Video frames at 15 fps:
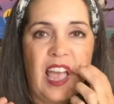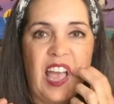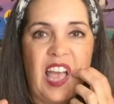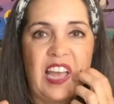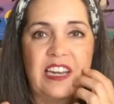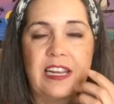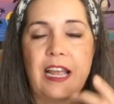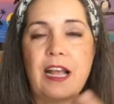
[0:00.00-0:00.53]

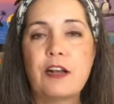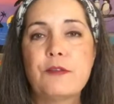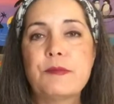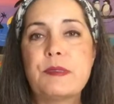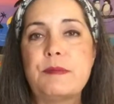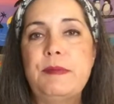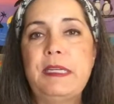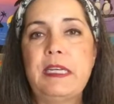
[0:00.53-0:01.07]
and it
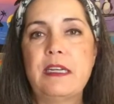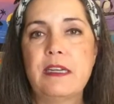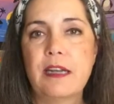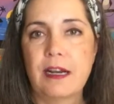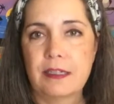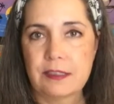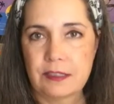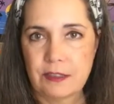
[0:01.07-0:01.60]
helps me
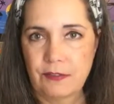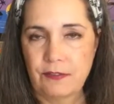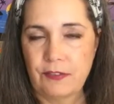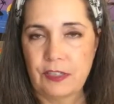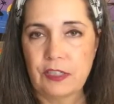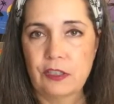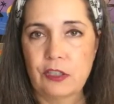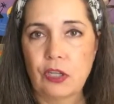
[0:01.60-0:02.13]
not to
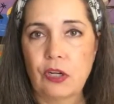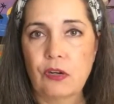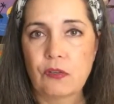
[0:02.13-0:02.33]
feel